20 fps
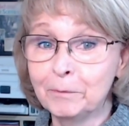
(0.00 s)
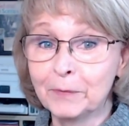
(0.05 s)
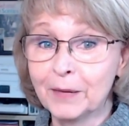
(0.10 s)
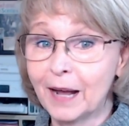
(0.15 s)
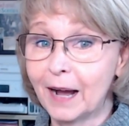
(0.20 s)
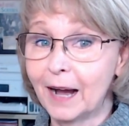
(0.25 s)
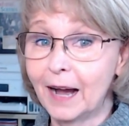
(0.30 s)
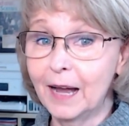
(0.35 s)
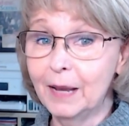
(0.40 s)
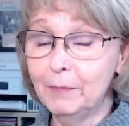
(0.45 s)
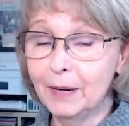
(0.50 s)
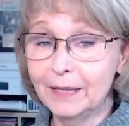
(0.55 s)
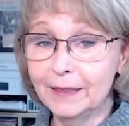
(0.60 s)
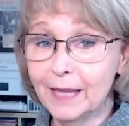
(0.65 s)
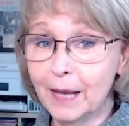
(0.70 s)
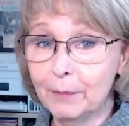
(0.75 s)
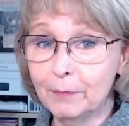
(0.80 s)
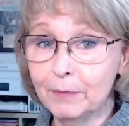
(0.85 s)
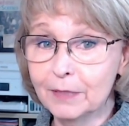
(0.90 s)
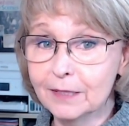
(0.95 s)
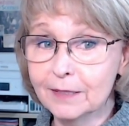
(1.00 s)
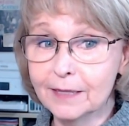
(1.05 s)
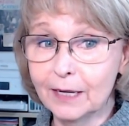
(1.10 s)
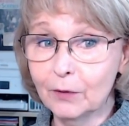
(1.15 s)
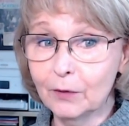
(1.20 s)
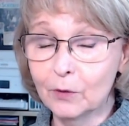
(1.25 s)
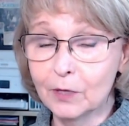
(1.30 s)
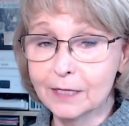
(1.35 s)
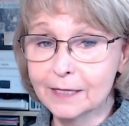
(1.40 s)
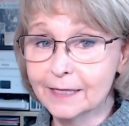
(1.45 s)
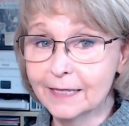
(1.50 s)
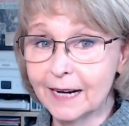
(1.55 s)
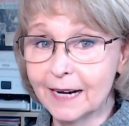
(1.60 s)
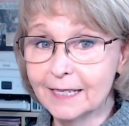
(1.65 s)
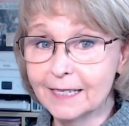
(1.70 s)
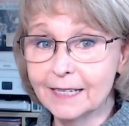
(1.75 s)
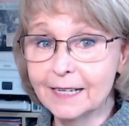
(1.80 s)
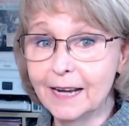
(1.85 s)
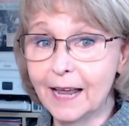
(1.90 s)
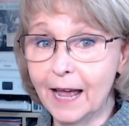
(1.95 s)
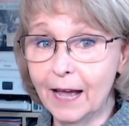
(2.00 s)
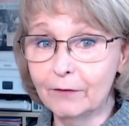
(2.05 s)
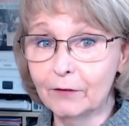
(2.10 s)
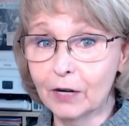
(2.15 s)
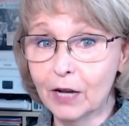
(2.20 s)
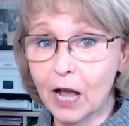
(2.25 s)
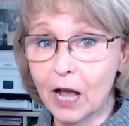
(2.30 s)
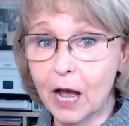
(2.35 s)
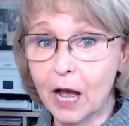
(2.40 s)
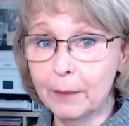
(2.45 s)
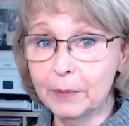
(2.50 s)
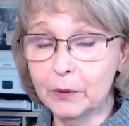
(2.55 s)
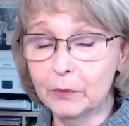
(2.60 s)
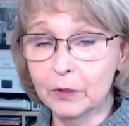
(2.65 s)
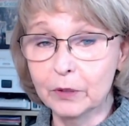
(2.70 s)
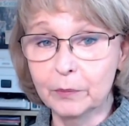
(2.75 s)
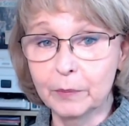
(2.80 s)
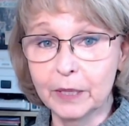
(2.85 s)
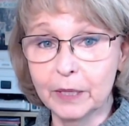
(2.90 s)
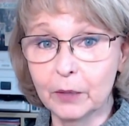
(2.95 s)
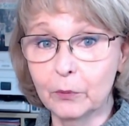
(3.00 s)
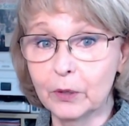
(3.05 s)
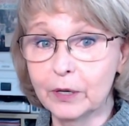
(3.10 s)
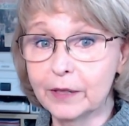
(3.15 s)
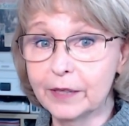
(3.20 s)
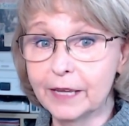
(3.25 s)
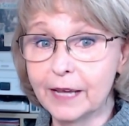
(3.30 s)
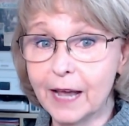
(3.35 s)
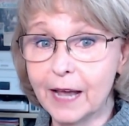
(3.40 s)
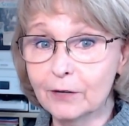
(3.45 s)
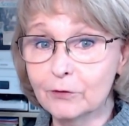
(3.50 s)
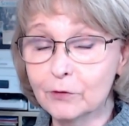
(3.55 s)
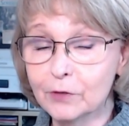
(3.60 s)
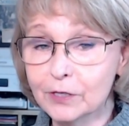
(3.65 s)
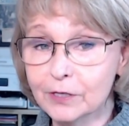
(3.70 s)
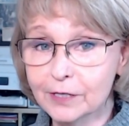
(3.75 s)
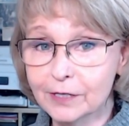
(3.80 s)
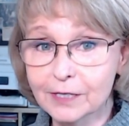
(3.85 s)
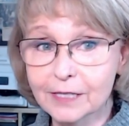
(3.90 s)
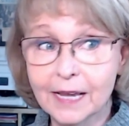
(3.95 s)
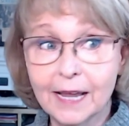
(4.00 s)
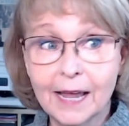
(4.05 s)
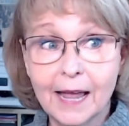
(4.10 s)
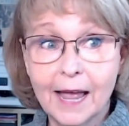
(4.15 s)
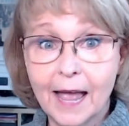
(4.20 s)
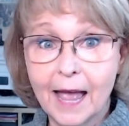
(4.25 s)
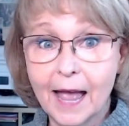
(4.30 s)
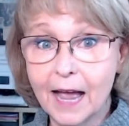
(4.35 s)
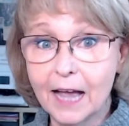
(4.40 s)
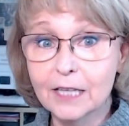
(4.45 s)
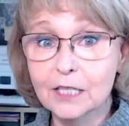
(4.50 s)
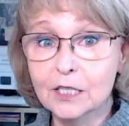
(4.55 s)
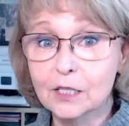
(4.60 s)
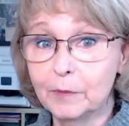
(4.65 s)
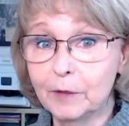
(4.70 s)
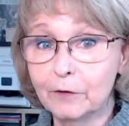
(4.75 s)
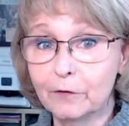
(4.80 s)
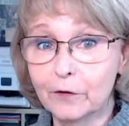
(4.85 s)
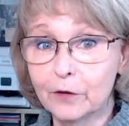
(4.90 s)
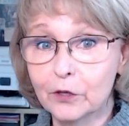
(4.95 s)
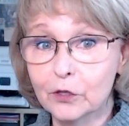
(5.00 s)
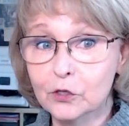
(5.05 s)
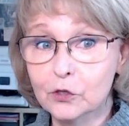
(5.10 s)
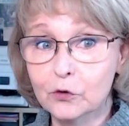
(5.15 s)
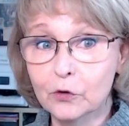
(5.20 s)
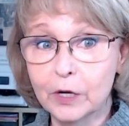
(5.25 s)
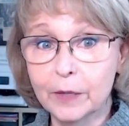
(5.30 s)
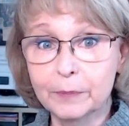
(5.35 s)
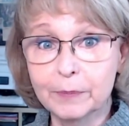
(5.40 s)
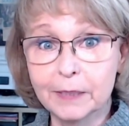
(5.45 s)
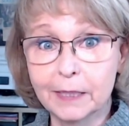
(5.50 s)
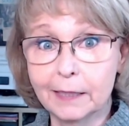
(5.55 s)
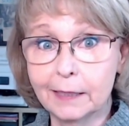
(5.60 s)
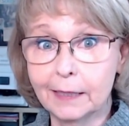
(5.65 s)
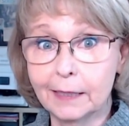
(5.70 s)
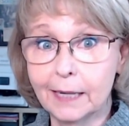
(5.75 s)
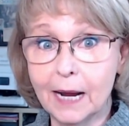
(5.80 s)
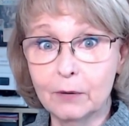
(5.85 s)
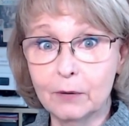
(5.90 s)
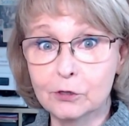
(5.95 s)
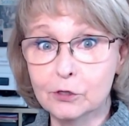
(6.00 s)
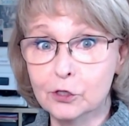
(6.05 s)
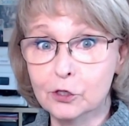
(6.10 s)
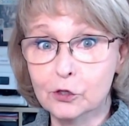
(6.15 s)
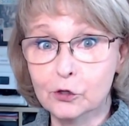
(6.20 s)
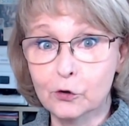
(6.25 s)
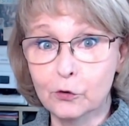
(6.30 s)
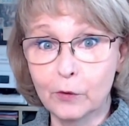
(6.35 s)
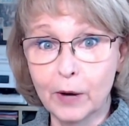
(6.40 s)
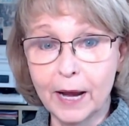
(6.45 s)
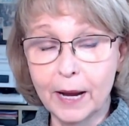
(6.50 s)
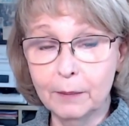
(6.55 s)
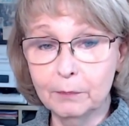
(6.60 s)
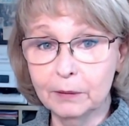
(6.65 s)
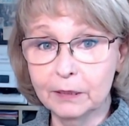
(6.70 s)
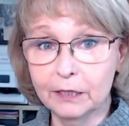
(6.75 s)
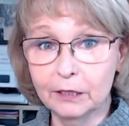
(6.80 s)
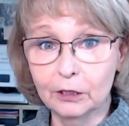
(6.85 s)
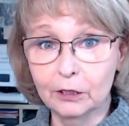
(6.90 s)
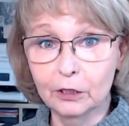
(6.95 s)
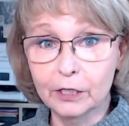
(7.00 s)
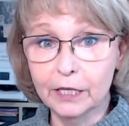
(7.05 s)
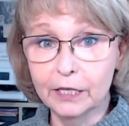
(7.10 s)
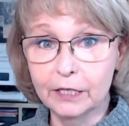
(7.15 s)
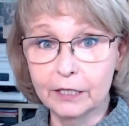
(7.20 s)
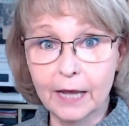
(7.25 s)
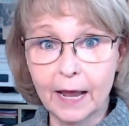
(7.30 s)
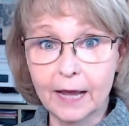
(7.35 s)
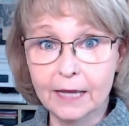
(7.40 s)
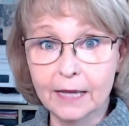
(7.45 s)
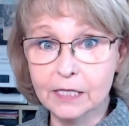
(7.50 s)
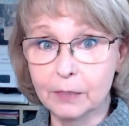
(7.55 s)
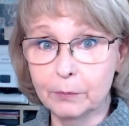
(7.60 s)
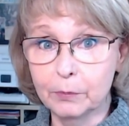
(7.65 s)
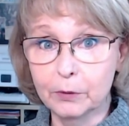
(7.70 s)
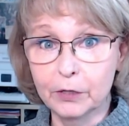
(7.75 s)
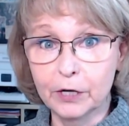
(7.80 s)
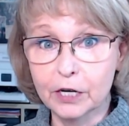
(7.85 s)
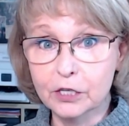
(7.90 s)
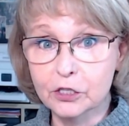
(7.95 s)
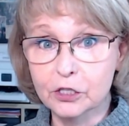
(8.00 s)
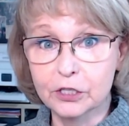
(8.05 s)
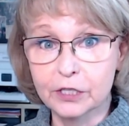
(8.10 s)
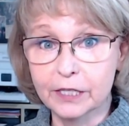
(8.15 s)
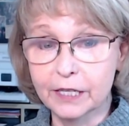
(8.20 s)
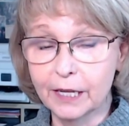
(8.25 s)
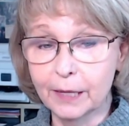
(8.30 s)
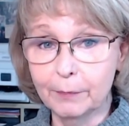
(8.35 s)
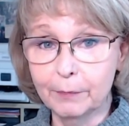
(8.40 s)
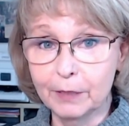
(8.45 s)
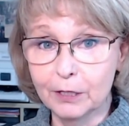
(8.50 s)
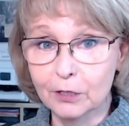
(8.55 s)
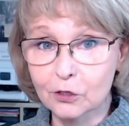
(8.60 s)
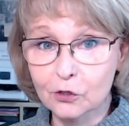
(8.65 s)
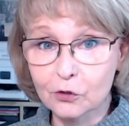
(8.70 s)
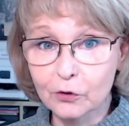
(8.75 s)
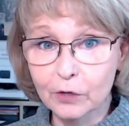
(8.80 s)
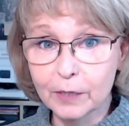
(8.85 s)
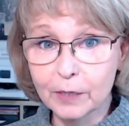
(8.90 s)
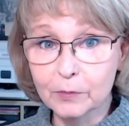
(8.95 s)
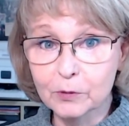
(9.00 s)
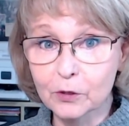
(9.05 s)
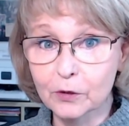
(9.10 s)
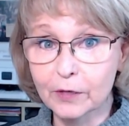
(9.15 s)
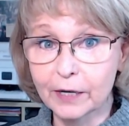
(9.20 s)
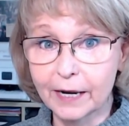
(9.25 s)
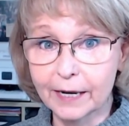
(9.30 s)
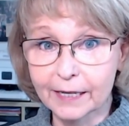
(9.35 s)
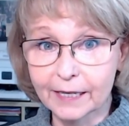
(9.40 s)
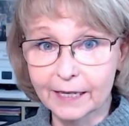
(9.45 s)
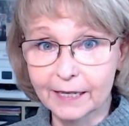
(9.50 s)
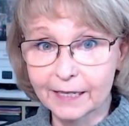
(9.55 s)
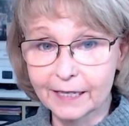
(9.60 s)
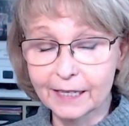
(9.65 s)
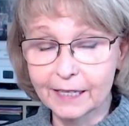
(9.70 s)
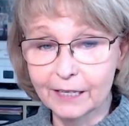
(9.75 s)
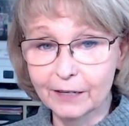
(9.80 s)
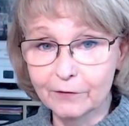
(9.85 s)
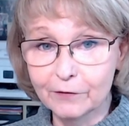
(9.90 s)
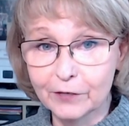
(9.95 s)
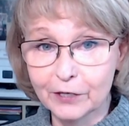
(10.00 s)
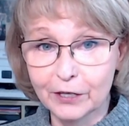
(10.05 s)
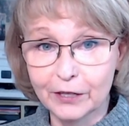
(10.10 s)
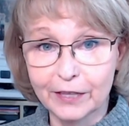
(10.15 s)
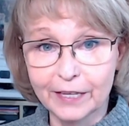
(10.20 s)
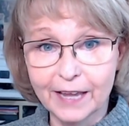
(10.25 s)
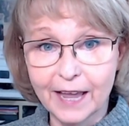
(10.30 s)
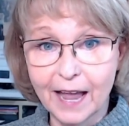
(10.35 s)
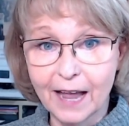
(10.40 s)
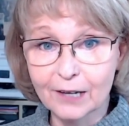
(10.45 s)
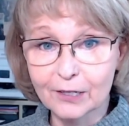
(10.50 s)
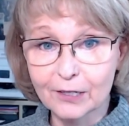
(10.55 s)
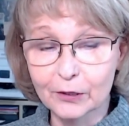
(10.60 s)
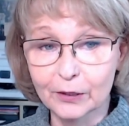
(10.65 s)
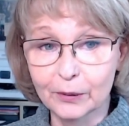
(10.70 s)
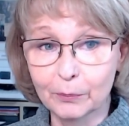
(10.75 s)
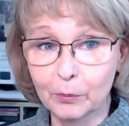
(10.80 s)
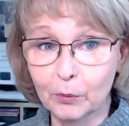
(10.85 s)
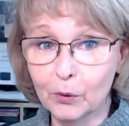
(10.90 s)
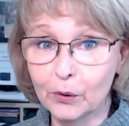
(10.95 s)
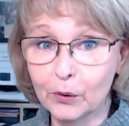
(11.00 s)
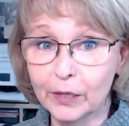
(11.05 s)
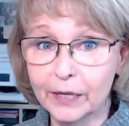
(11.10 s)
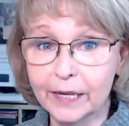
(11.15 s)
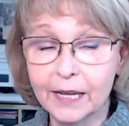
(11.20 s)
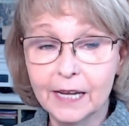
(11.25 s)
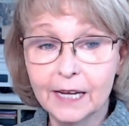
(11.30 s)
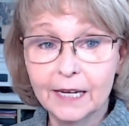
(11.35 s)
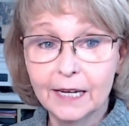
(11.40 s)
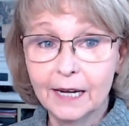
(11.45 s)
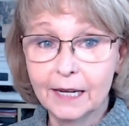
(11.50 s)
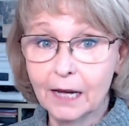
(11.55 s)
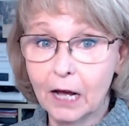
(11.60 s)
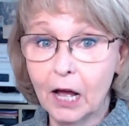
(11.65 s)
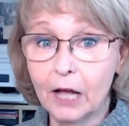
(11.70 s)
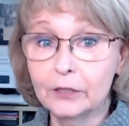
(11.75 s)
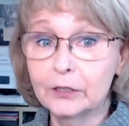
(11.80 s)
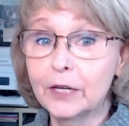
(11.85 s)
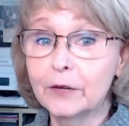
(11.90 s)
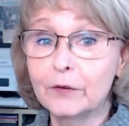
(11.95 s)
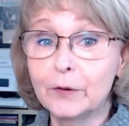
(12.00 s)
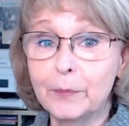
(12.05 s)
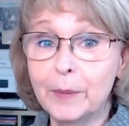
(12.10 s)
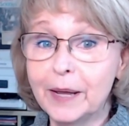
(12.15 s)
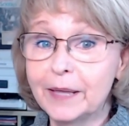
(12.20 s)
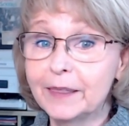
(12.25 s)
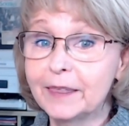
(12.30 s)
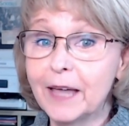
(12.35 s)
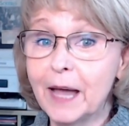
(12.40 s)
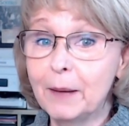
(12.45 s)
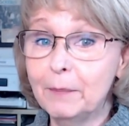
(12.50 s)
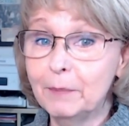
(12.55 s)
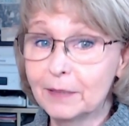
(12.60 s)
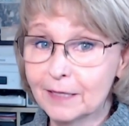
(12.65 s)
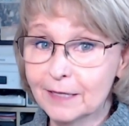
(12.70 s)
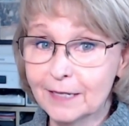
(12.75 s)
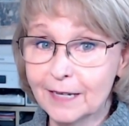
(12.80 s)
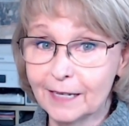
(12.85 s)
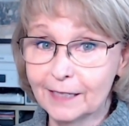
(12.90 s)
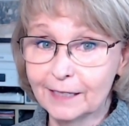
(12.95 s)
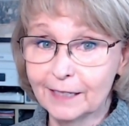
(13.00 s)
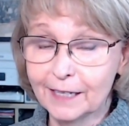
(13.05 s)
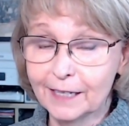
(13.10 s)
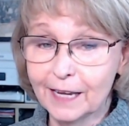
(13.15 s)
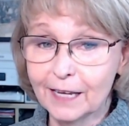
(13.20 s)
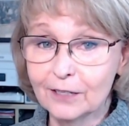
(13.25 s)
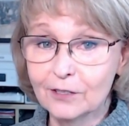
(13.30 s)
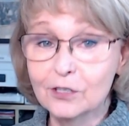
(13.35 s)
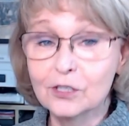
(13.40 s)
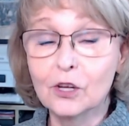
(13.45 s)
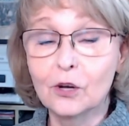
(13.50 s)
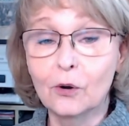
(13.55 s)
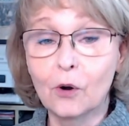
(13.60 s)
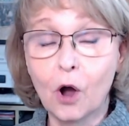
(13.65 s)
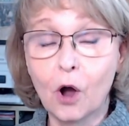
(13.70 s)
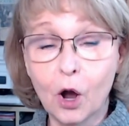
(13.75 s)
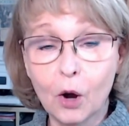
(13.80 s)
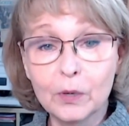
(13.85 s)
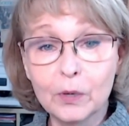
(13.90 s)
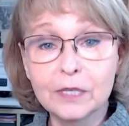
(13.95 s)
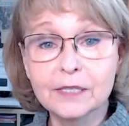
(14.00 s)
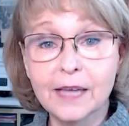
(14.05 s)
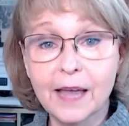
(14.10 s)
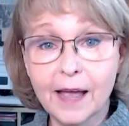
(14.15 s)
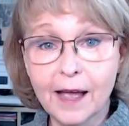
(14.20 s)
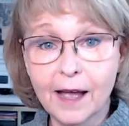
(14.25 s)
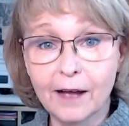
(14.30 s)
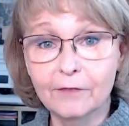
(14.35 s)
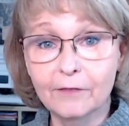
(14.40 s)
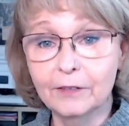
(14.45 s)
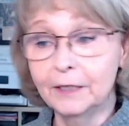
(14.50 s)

I made that mistake once and I didn't have a copy with me, and one of the actresses asked me for the script, and I was scrambling asking production to get me a script so that I can give to the actor, and boy, I'll never make that mistake again. So always have